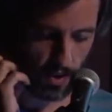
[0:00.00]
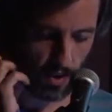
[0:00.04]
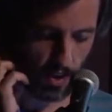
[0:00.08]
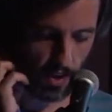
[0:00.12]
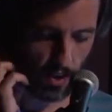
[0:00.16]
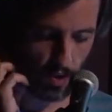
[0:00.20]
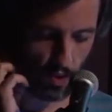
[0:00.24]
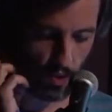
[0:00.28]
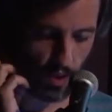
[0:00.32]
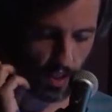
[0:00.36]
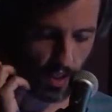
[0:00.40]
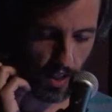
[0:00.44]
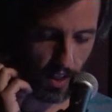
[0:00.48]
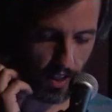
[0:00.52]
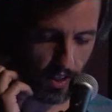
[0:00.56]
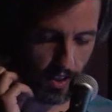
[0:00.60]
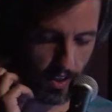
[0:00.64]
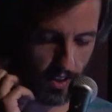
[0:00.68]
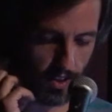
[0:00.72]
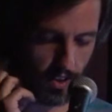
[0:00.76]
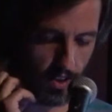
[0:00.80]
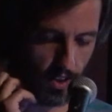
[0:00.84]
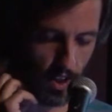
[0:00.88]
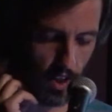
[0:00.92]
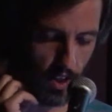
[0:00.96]

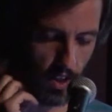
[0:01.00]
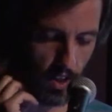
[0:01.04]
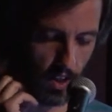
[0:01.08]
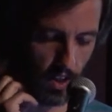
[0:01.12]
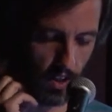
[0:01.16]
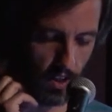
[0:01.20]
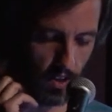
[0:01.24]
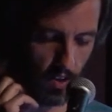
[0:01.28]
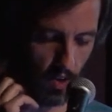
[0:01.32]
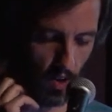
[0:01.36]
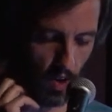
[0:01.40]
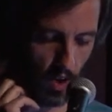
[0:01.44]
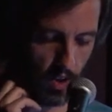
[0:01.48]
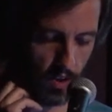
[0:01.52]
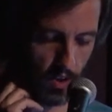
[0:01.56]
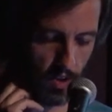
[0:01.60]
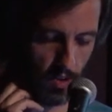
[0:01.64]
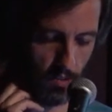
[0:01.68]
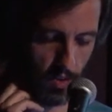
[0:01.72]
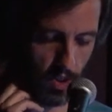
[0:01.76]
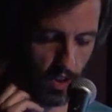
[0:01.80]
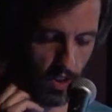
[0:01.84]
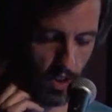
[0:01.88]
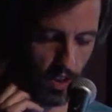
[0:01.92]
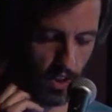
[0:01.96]
Intricate, dirty,
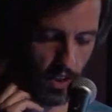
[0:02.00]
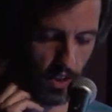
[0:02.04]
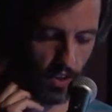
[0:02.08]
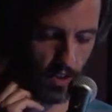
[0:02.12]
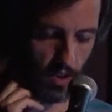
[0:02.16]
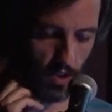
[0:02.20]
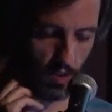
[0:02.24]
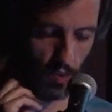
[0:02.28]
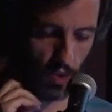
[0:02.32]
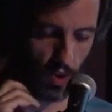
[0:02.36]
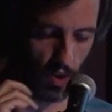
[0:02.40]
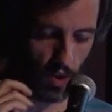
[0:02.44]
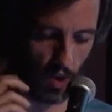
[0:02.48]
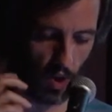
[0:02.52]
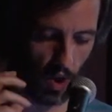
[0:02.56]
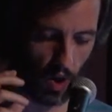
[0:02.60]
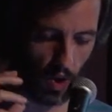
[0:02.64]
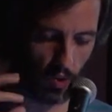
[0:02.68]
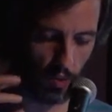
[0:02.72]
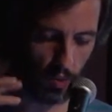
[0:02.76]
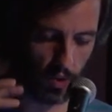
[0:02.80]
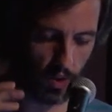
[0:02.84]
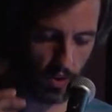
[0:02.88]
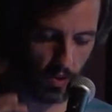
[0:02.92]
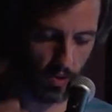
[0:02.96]
noisy machines with
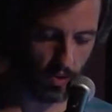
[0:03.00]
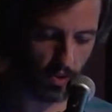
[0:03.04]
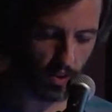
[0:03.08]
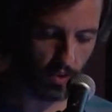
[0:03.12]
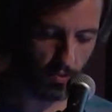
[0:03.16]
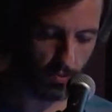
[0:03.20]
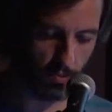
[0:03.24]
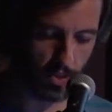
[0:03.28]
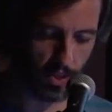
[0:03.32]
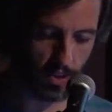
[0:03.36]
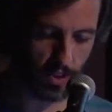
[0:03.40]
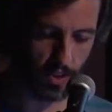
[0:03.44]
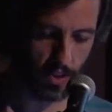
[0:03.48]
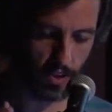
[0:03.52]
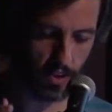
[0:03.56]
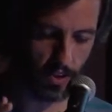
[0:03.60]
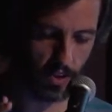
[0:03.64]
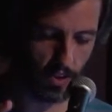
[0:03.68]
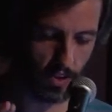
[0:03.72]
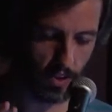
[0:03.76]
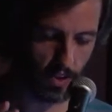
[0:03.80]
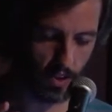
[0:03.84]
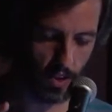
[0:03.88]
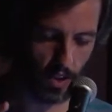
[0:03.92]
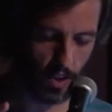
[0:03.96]
cogwheels and
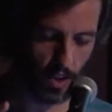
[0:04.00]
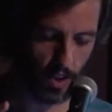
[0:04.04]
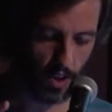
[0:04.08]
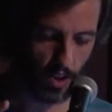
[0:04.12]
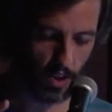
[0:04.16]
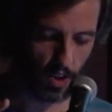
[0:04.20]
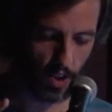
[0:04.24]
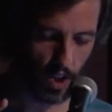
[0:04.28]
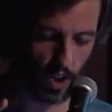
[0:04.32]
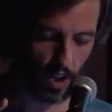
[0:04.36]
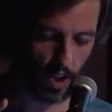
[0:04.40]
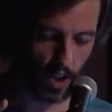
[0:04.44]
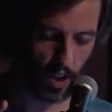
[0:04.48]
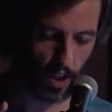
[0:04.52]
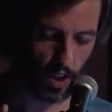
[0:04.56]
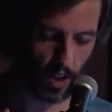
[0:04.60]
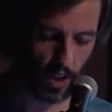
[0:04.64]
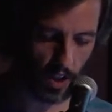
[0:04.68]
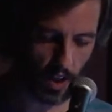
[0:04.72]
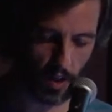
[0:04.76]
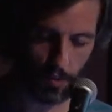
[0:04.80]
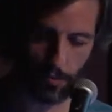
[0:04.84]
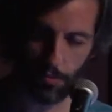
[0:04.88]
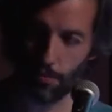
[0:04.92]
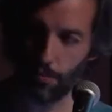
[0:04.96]
pistons,
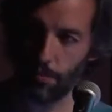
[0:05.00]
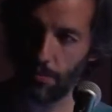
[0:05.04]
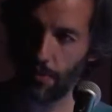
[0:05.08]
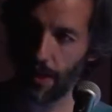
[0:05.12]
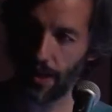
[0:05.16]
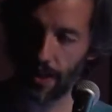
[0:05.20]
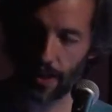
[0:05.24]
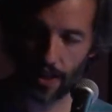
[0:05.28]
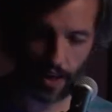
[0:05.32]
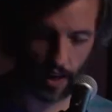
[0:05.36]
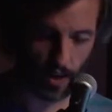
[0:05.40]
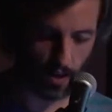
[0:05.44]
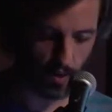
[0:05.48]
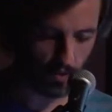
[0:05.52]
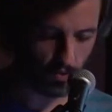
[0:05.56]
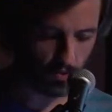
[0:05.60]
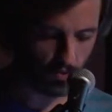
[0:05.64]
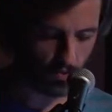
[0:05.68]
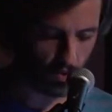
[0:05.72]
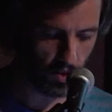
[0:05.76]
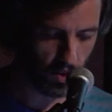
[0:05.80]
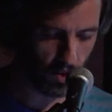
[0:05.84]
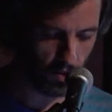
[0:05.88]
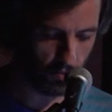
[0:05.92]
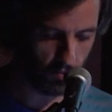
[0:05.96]
churning up and
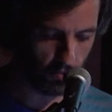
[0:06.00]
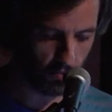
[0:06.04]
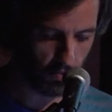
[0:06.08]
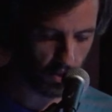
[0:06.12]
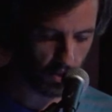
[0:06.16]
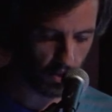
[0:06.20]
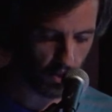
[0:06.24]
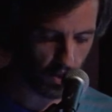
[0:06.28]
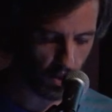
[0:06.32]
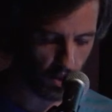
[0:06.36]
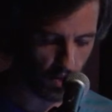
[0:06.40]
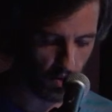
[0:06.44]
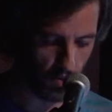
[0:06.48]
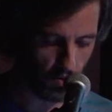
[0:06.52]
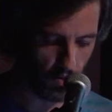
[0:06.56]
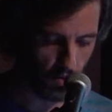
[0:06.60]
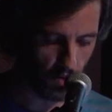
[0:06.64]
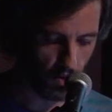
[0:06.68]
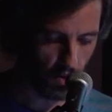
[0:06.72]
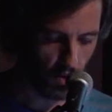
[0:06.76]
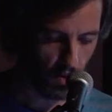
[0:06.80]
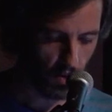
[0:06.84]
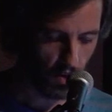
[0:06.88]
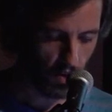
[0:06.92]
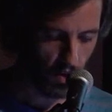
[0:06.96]
down, up and down,
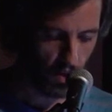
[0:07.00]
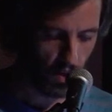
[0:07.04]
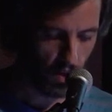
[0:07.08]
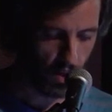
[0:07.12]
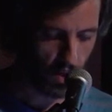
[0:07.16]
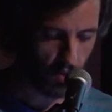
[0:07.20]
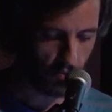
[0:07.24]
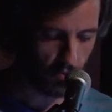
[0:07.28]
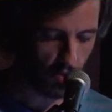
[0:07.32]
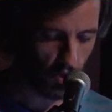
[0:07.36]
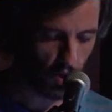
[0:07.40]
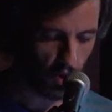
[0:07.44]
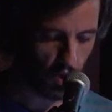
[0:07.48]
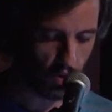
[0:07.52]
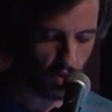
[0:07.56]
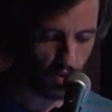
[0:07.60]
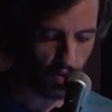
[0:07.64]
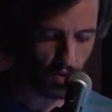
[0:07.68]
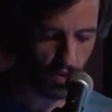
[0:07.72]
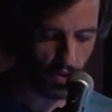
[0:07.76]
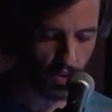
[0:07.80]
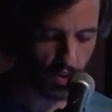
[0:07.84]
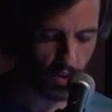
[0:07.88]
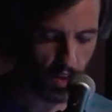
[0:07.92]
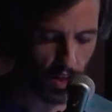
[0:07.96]
in a
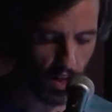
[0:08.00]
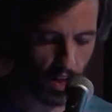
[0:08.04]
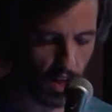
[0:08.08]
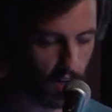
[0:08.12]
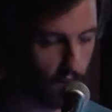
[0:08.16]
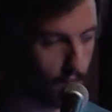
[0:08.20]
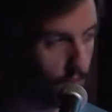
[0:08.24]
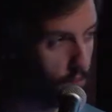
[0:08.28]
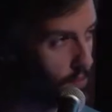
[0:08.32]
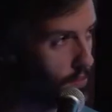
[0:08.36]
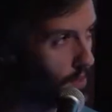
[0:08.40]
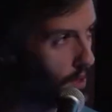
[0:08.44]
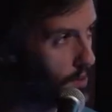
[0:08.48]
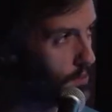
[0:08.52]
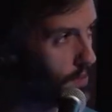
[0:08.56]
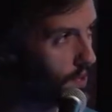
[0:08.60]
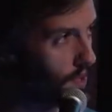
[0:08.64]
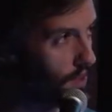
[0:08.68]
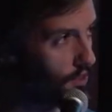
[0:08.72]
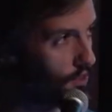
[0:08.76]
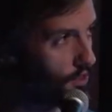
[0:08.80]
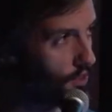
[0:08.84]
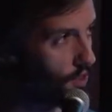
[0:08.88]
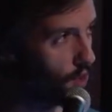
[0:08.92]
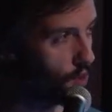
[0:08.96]
monotonous
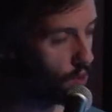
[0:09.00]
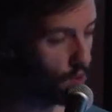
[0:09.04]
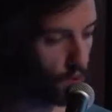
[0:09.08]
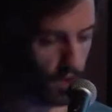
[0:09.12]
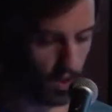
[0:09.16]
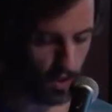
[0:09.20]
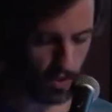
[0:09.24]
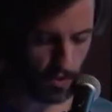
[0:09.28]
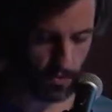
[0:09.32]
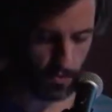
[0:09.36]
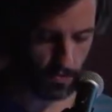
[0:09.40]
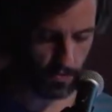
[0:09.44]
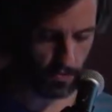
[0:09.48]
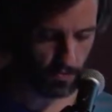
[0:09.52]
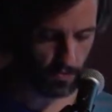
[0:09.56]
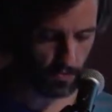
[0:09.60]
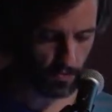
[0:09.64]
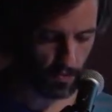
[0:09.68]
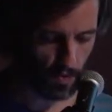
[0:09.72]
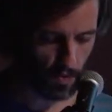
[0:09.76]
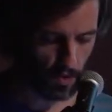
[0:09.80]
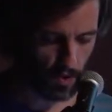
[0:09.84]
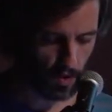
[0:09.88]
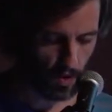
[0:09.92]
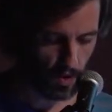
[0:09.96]
air-pumping fury.
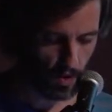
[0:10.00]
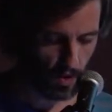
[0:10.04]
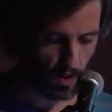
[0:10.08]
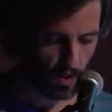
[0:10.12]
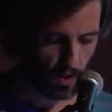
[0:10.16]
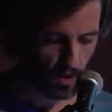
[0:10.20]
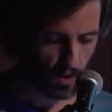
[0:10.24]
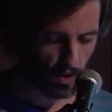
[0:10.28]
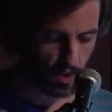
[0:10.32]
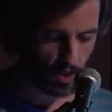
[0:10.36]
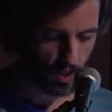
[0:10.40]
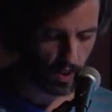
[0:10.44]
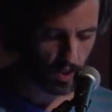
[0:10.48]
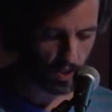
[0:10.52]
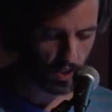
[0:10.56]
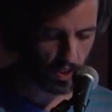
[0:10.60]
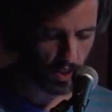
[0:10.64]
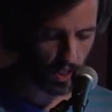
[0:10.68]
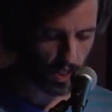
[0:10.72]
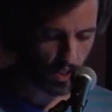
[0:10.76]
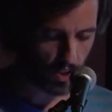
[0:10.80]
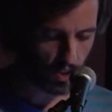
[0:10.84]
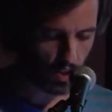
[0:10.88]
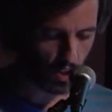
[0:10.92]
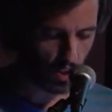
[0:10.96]
Just
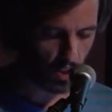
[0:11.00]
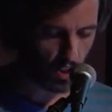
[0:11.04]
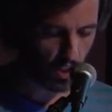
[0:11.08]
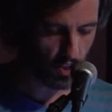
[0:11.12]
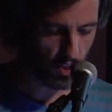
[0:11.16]
then she